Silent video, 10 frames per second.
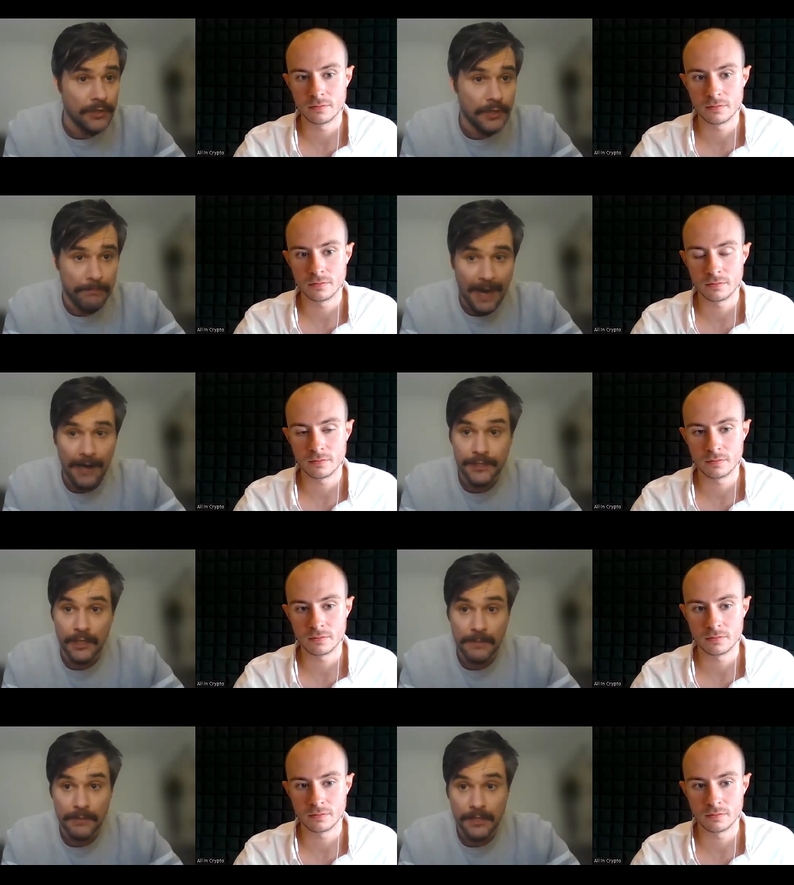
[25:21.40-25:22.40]
Speaker 1: the bar is going to
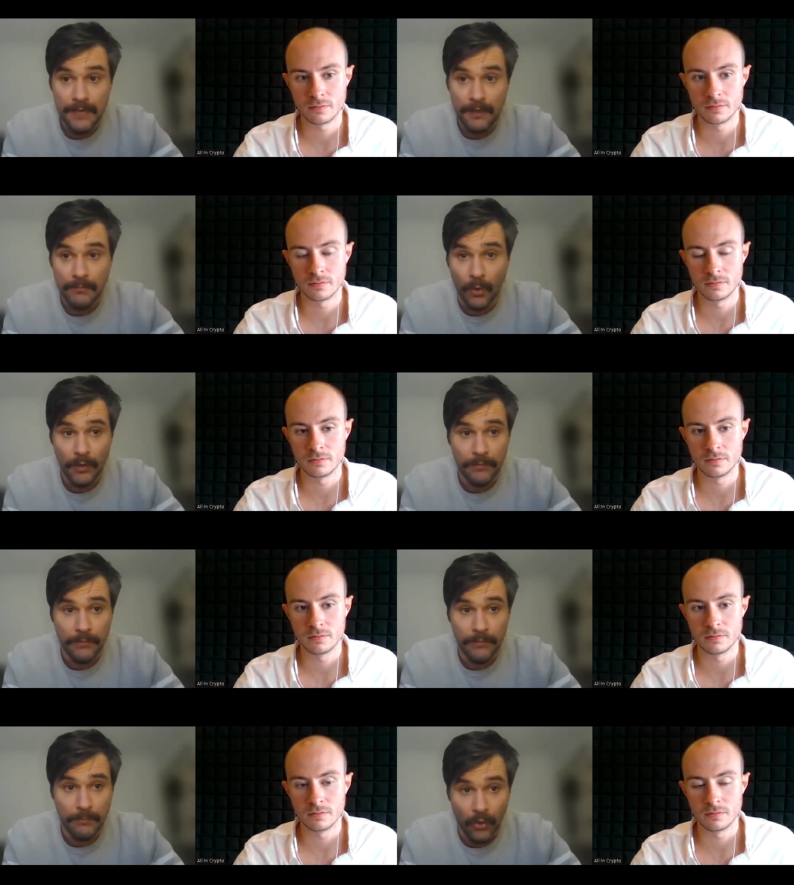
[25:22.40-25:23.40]
be receiving more and
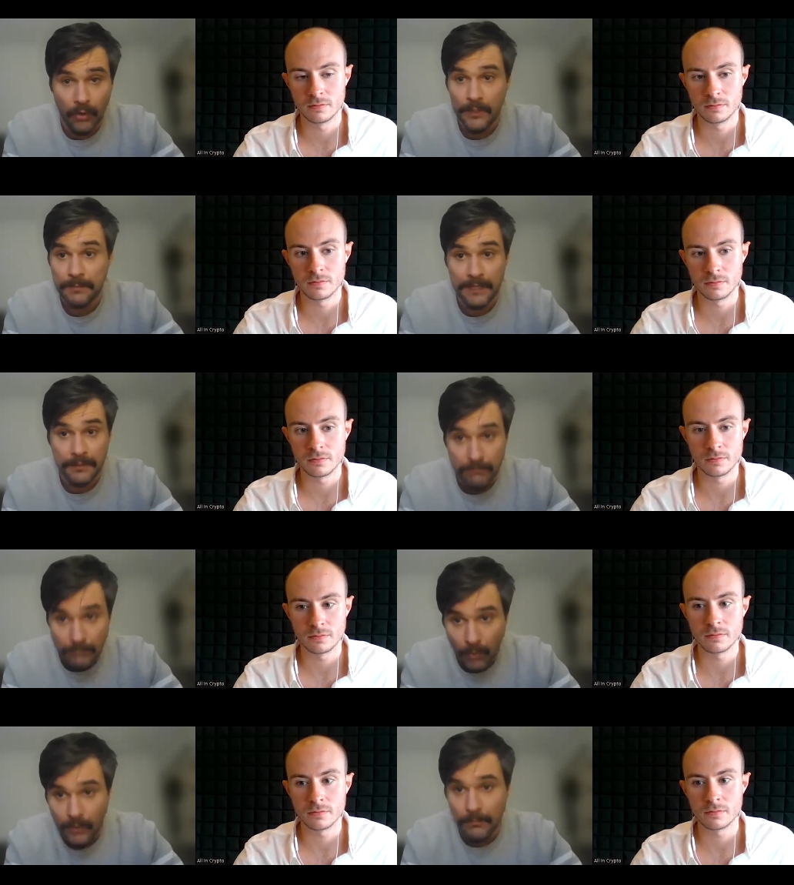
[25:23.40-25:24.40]
more, which means
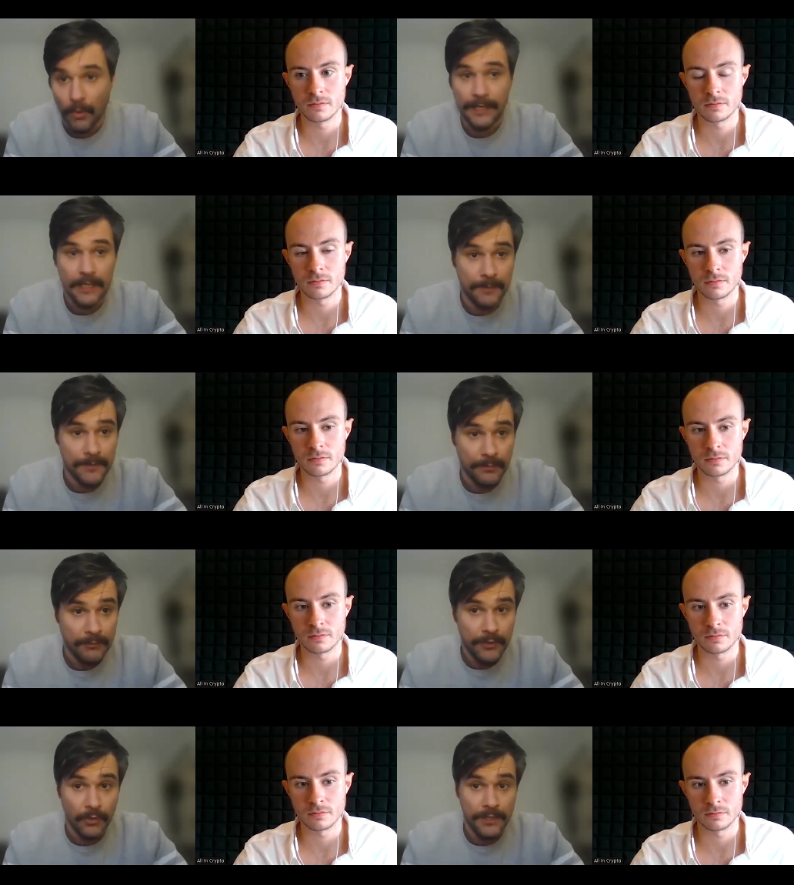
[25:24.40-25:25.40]
more and more incomes from
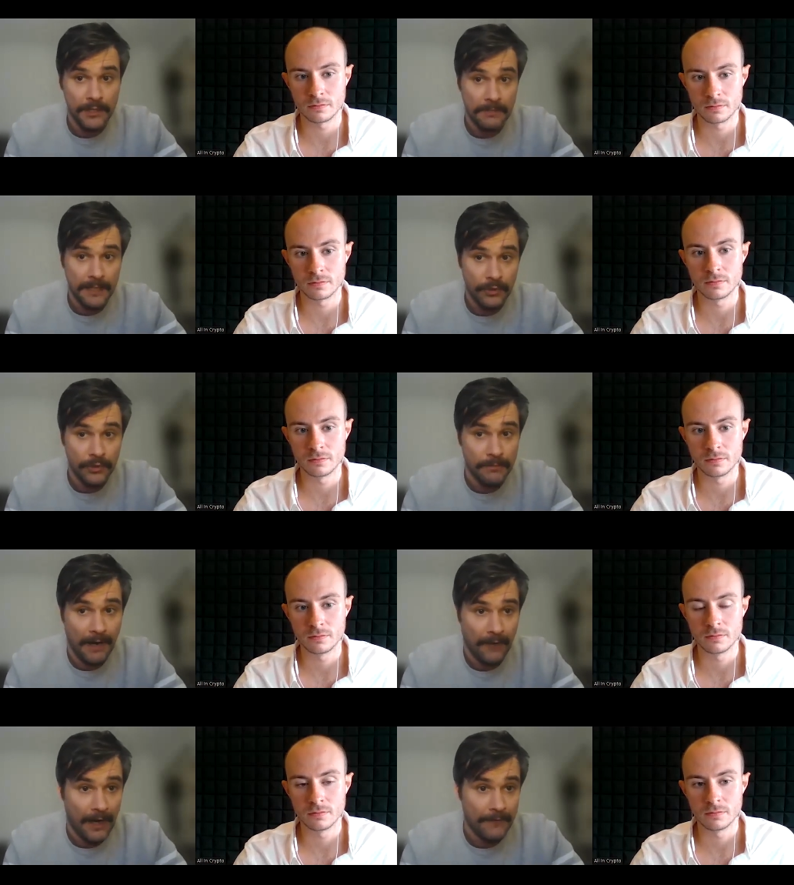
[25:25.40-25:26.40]
different sources are being used to buy
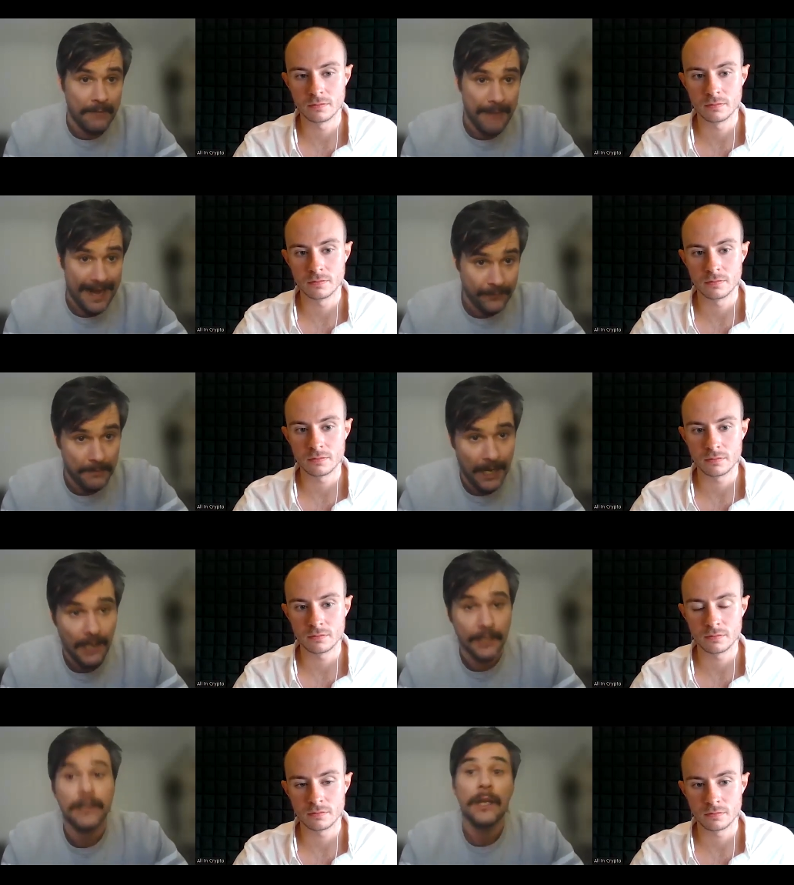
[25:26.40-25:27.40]
VyFi back from the
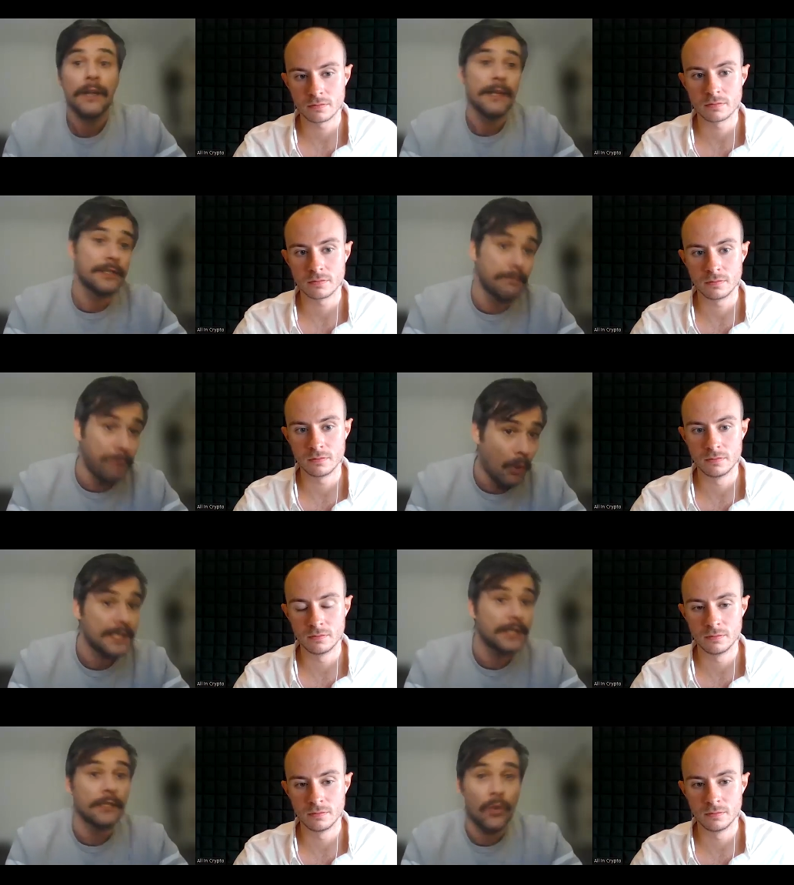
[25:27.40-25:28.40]
market,
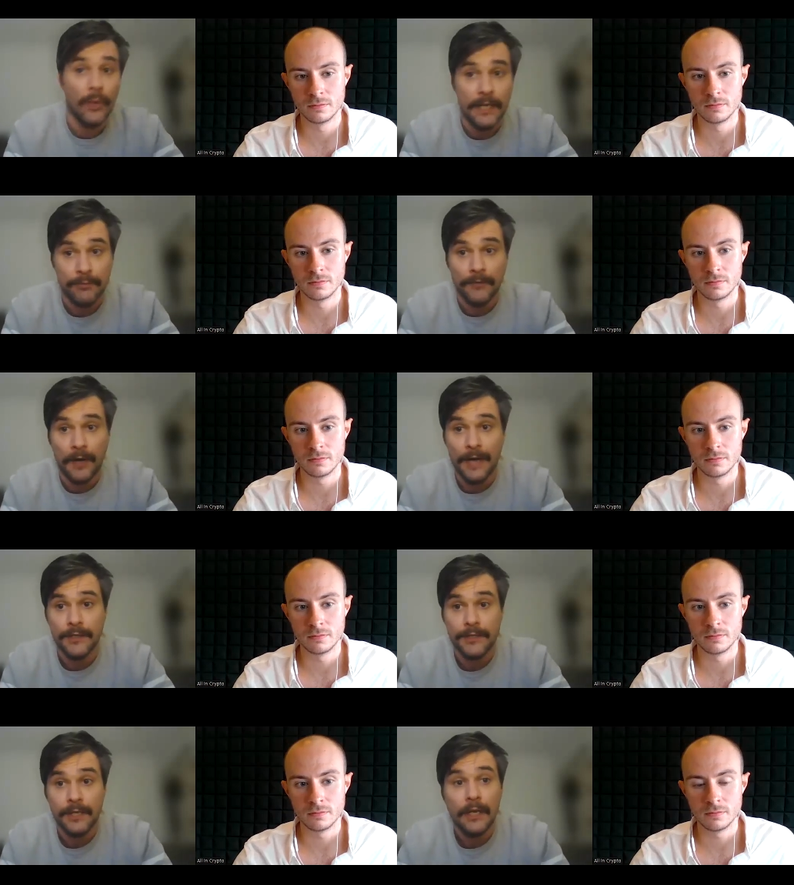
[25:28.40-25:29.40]
supporting the liquidity
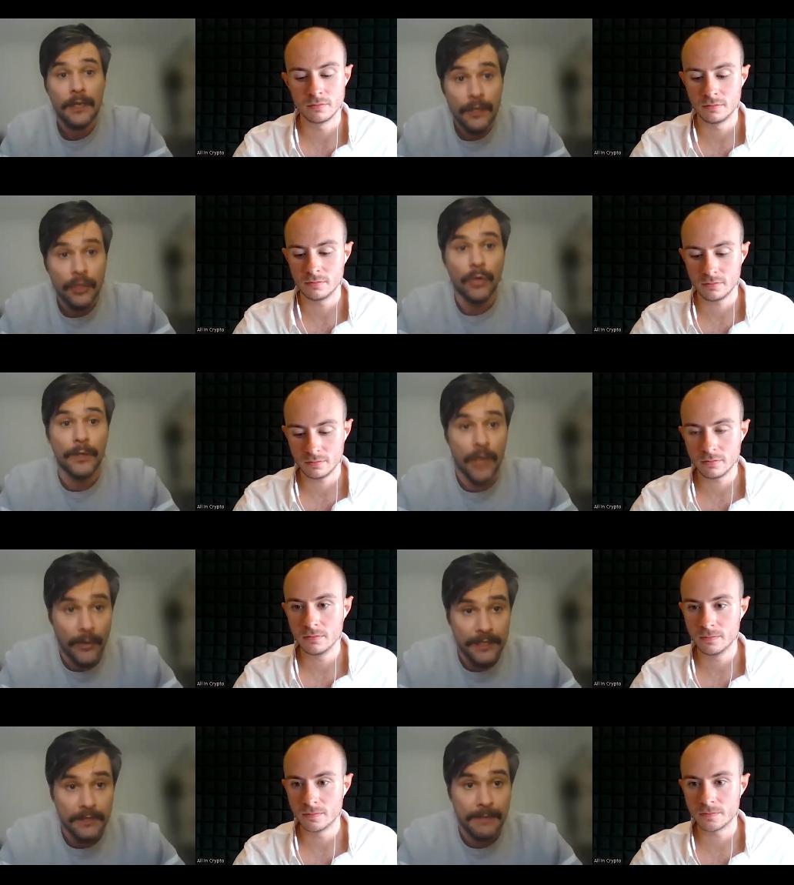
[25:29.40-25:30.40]
providers who are
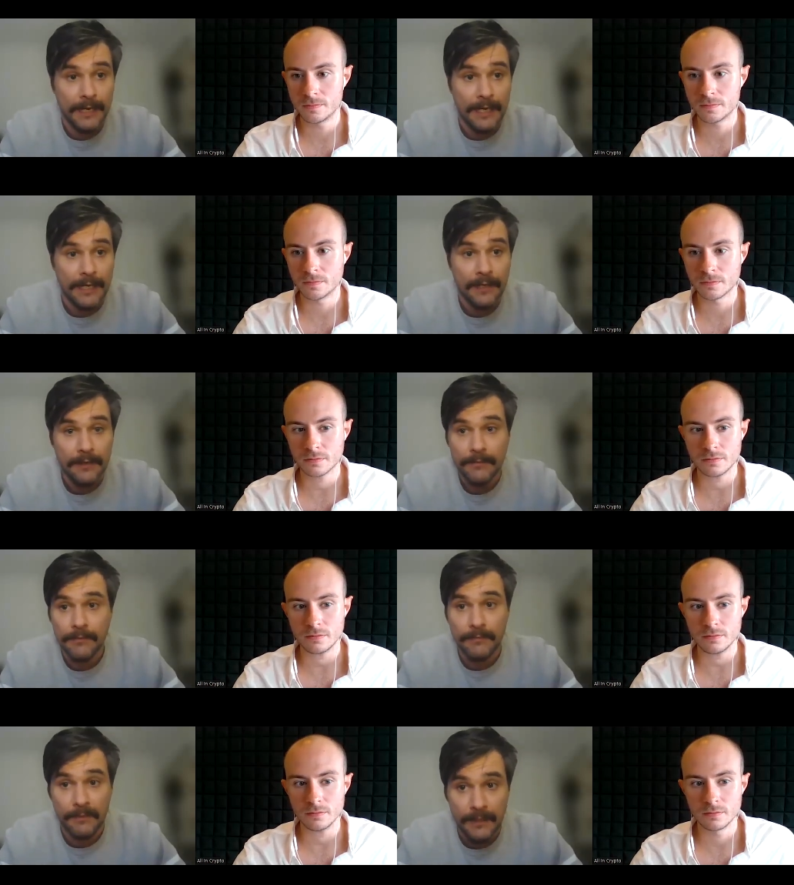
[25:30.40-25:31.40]
going to be
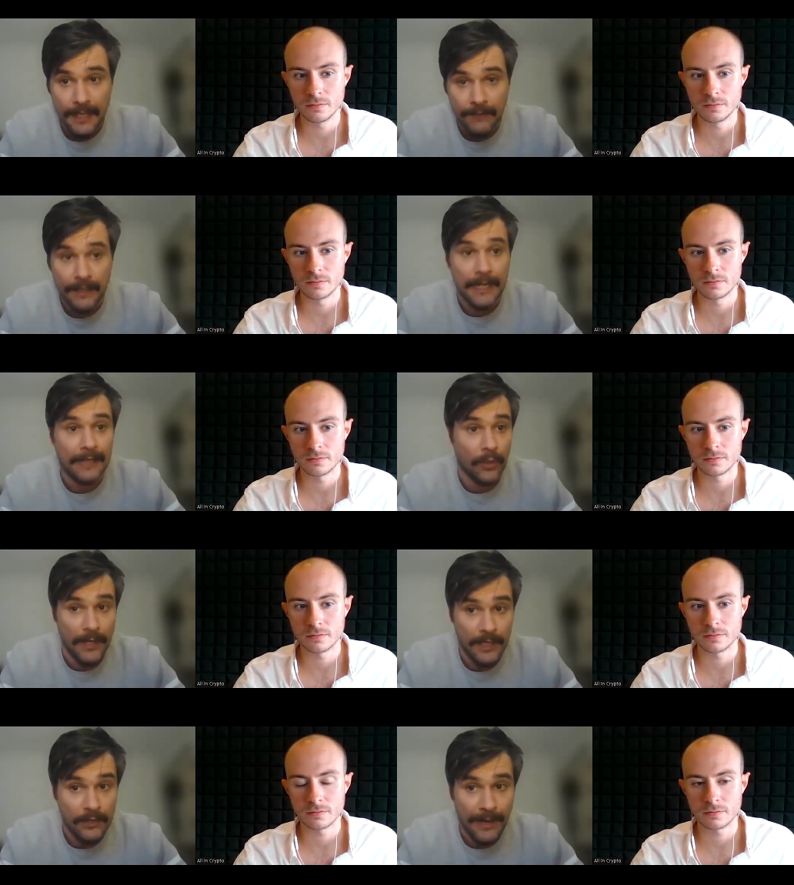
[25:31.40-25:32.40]
giving that
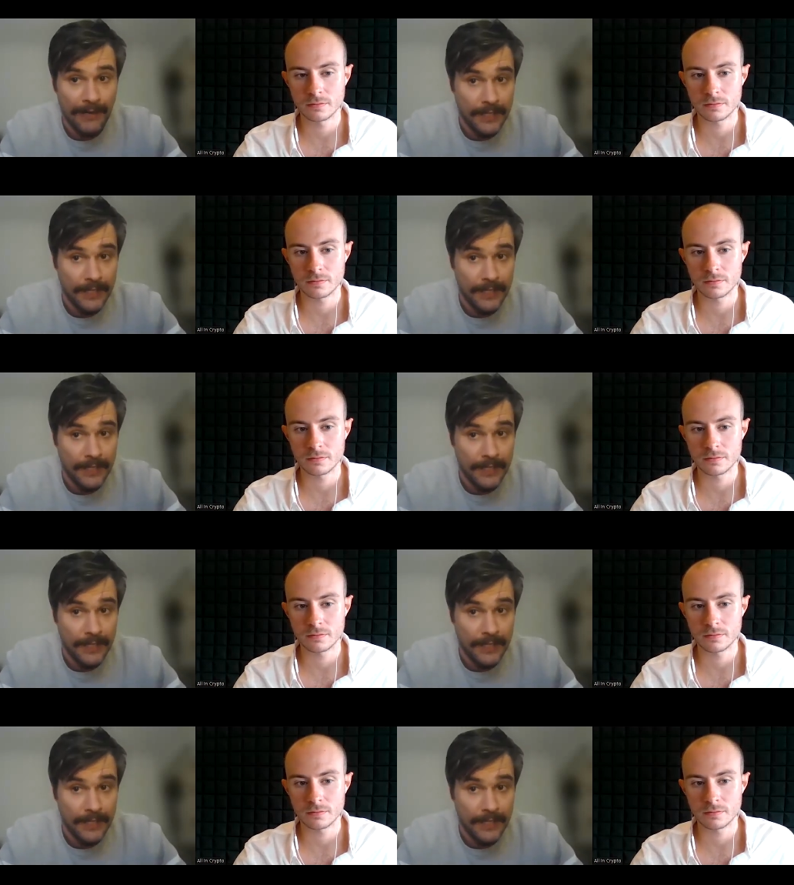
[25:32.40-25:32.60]
liquidity to our